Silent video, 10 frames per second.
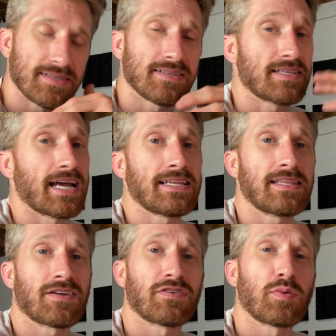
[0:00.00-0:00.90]
is a technique
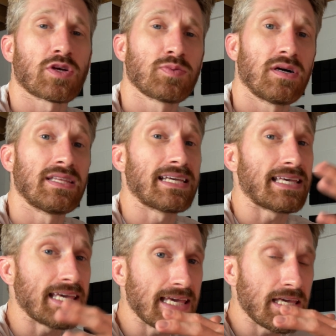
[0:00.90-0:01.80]
that really works well in the
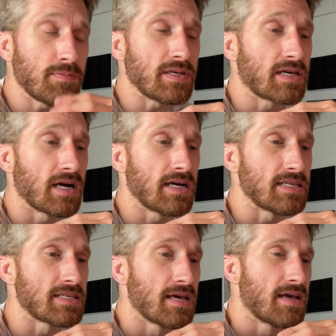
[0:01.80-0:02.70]
gi
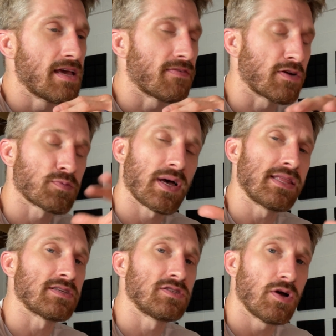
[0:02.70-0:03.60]
because if I was playing
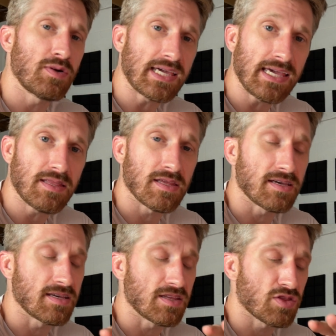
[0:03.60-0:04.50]
this no gi,
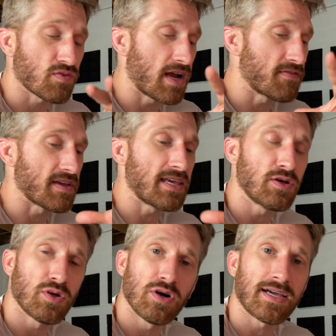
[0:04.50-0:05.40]
the threat of a
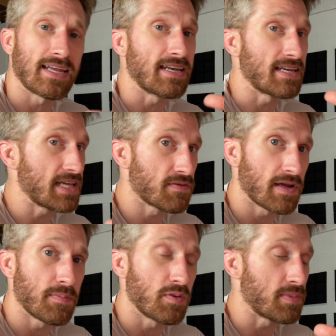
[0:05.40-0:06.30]
heel hook and a knee
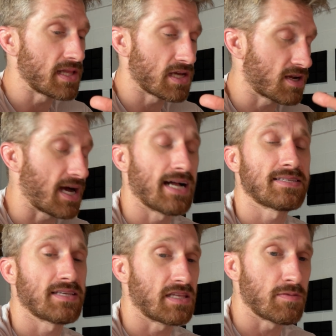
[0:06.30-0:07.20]
reap would be there
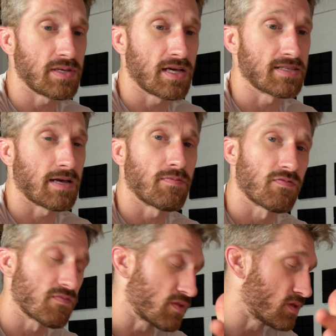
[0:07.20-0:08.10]
constantly because
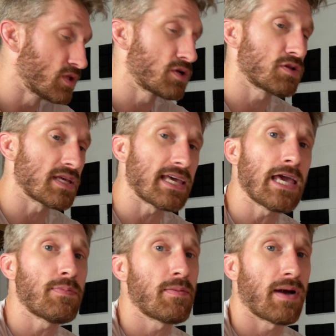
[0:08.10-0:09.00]
I'm literally
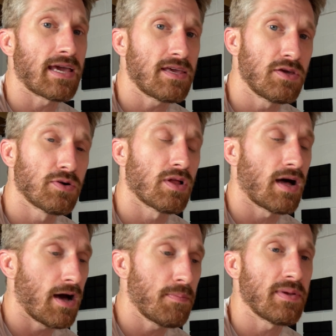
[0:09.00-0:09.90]
keeping my heel
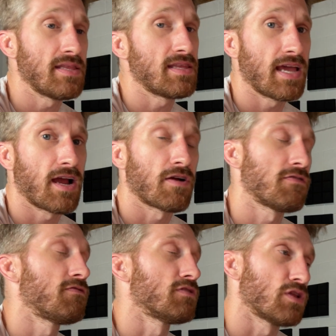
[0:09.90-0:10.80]
up in the air,
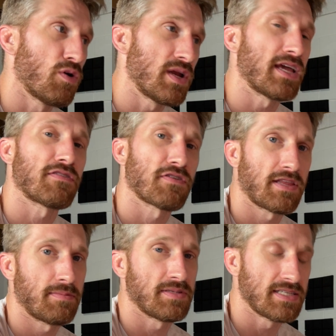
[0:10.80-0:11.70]
floating it for
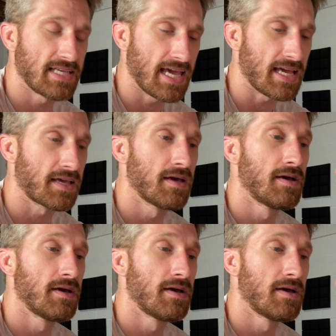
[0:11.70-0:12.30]
them to take.